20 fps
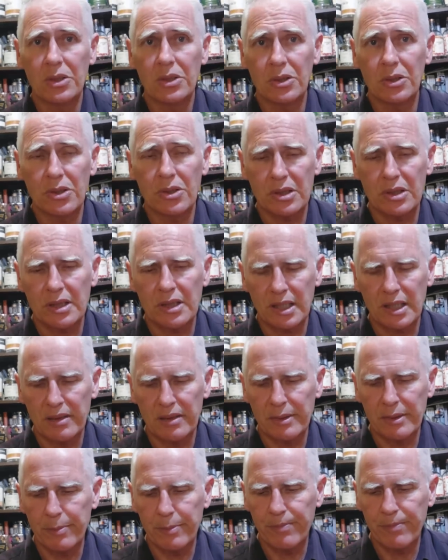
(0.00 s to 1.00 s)
non-toxic
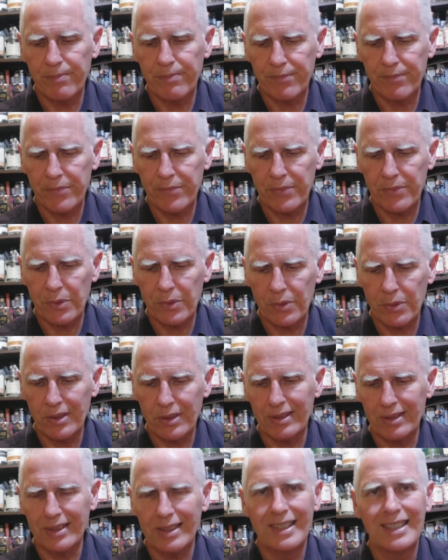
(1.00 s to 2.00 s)
level, or
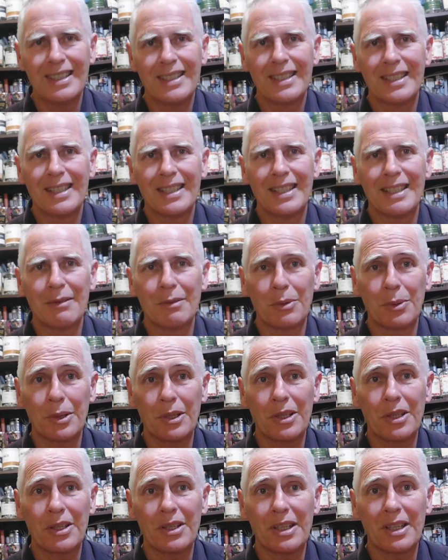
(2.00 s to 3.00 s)
a level where
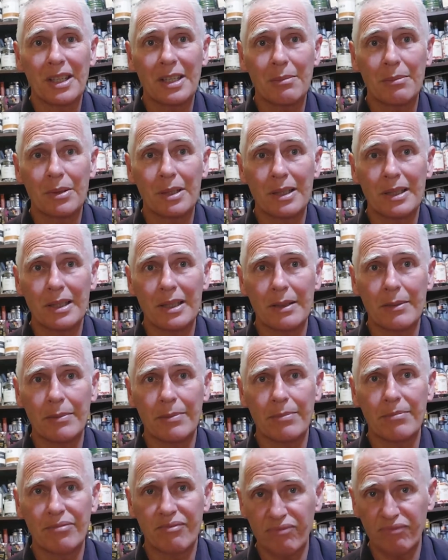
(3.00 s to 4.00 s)
you don't get completely
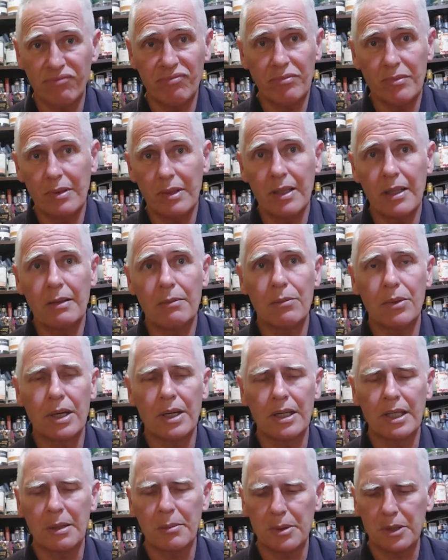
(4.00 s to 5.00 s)

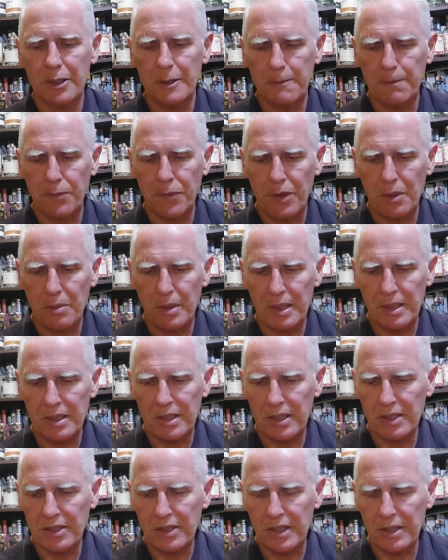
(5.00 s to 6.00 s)
brain damaged in about
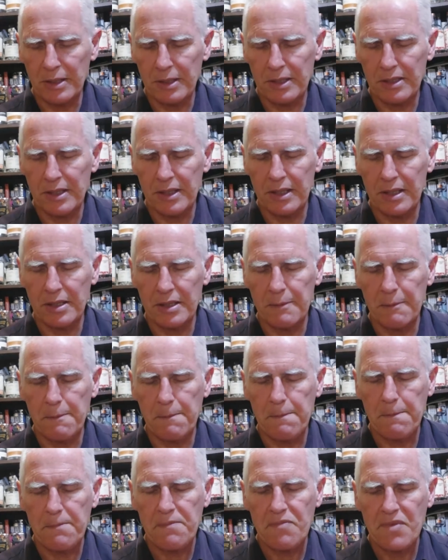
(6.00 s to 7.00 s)
10 seconds.
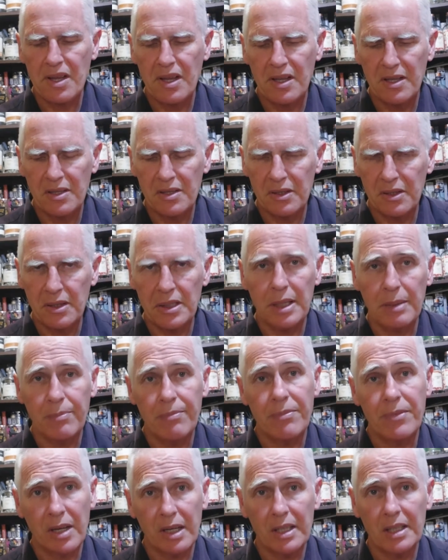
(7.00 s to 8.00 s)
So yeah,
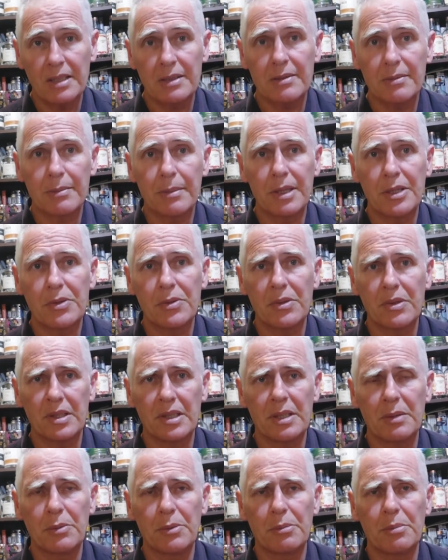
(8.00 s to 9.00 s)
I guess a major
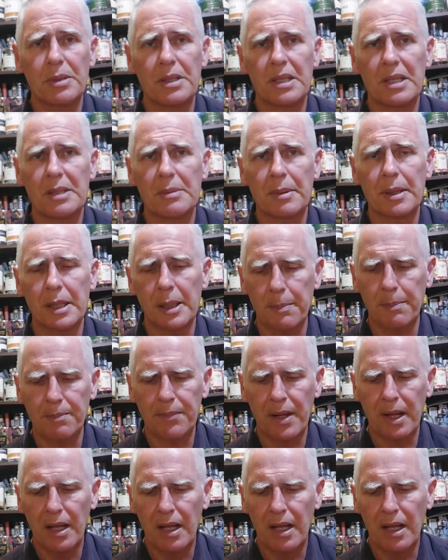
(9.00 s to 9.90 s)
ingredient would be Tasmanian.